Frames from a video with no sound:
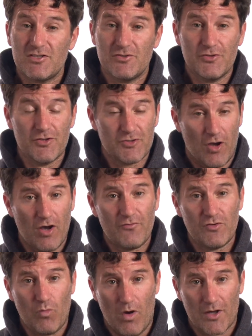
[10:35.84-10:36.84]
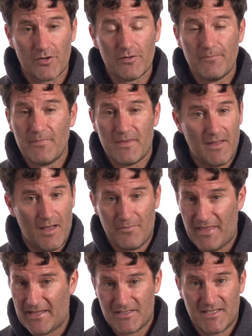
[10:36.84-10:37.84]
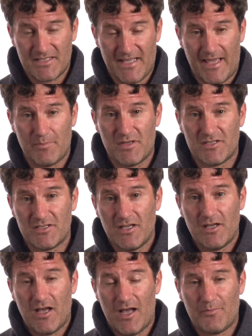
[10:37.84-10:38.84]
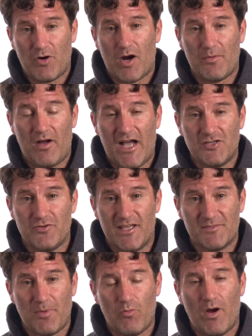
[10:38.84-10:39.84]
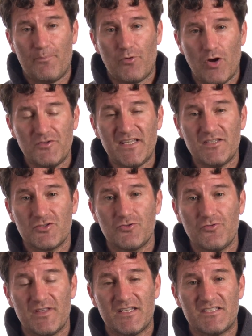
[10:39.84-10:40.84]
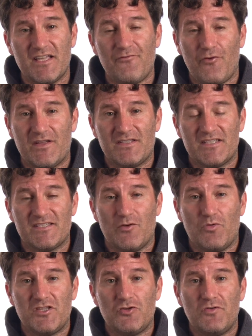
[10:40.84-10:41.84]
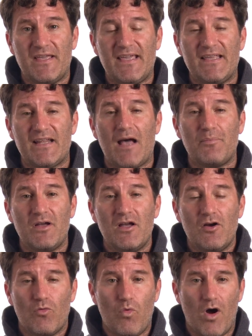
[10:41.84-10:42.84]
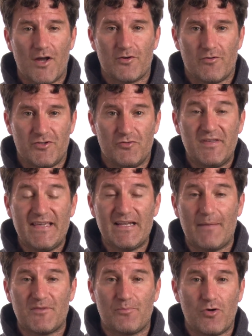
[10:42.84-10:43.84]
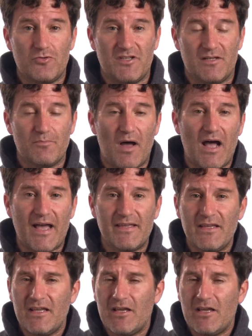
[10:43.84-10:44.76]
dissolve in water. That's the same as carbohydrates. But what proteins do that is different is that when you heat up water, or you heat up the protein by